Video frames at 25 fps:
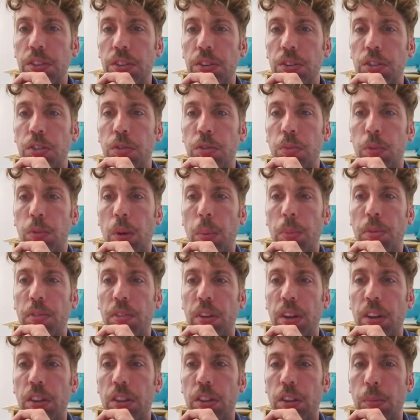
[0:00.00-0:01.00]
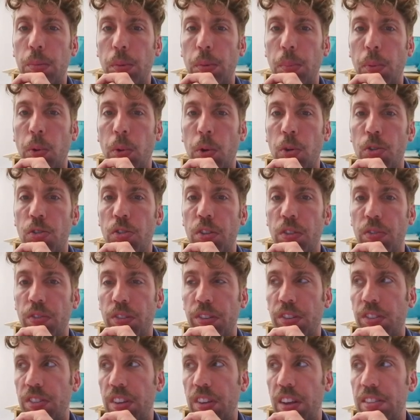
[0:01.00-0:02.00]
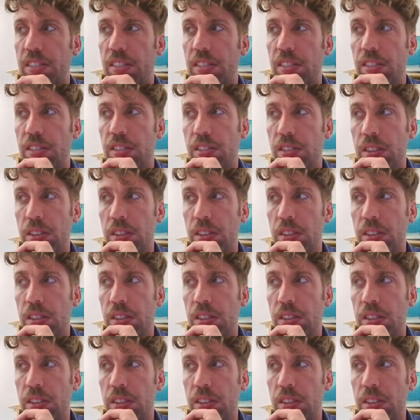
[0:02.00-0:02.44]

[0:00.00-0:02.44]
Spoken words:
used to represent the proportion of successes.